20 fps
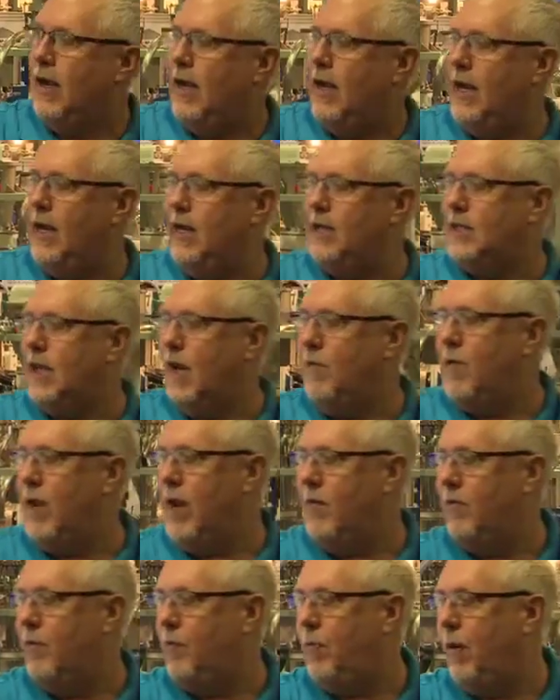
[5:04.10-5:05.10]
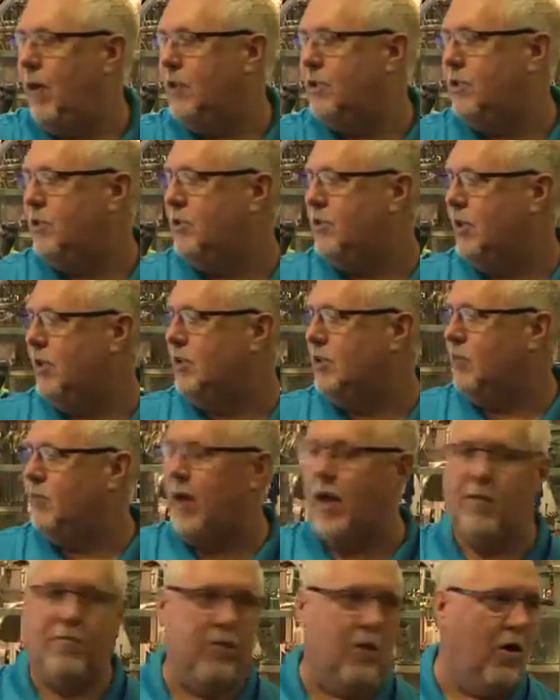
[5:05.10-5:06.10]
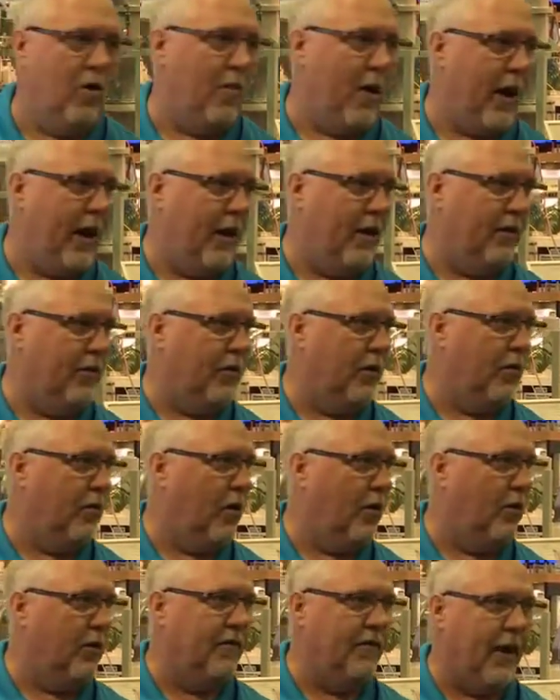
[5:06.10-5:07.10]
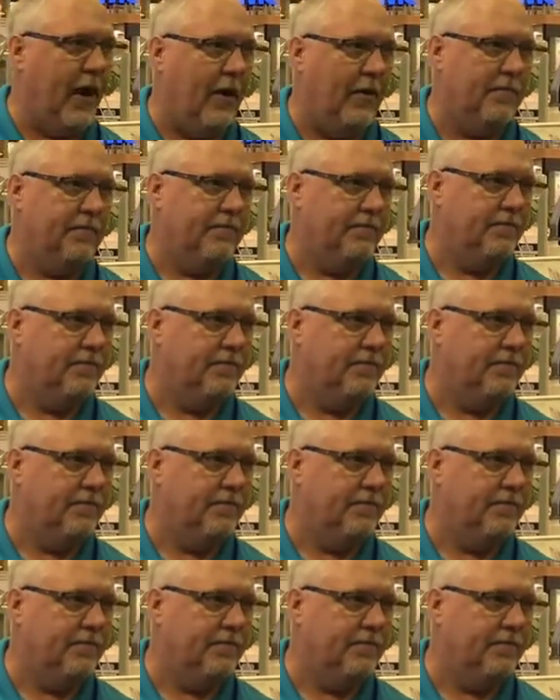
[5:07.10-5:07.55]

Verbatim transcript: Anytime you have a pressure system, you have blow by air through a rotary valve.